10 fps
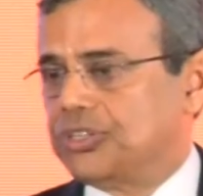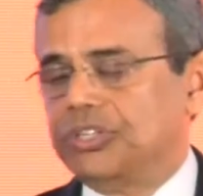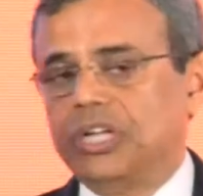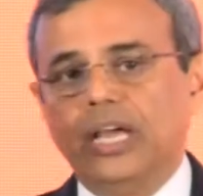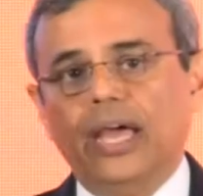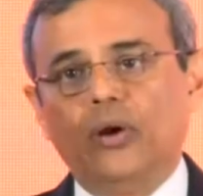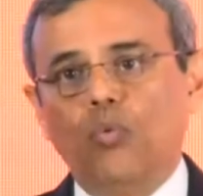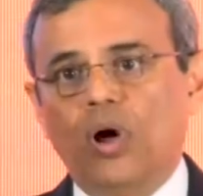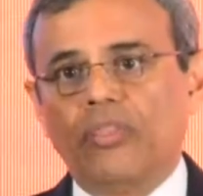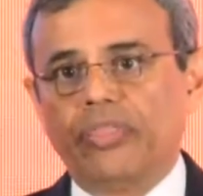region,
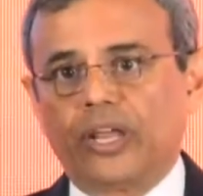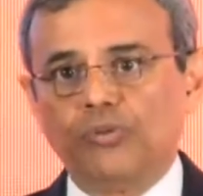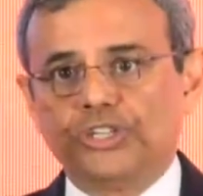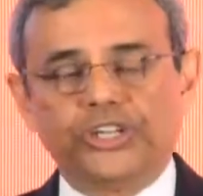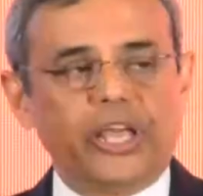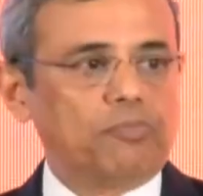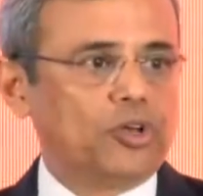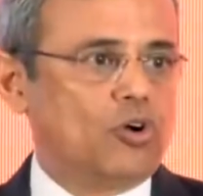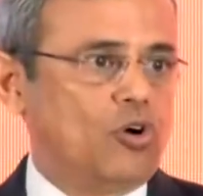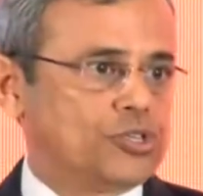and one that will
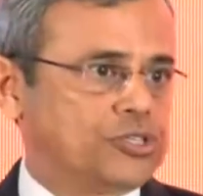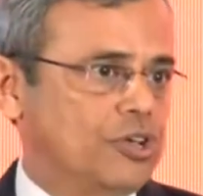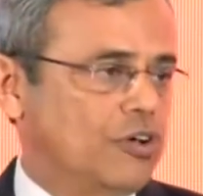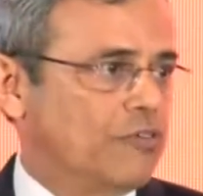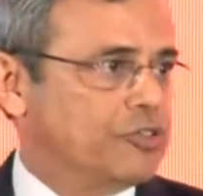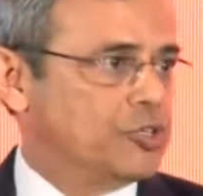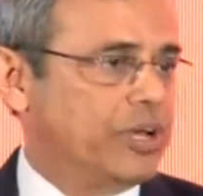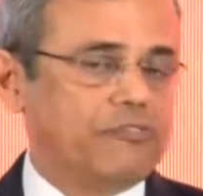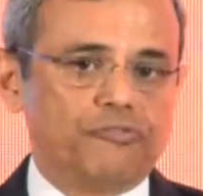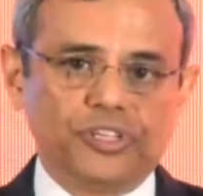shape the course of the
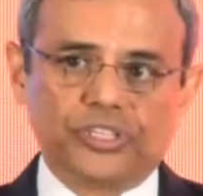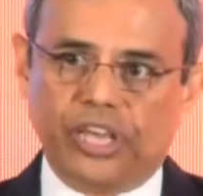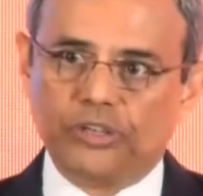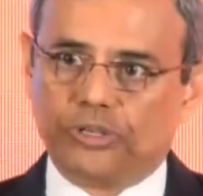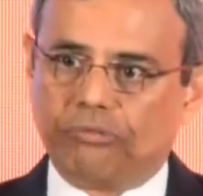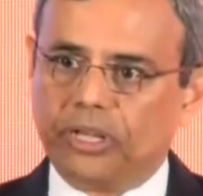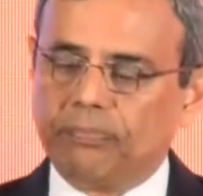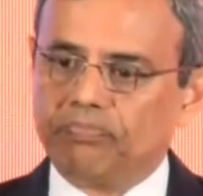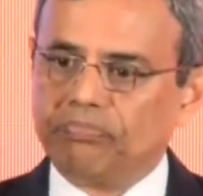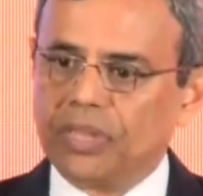21st century.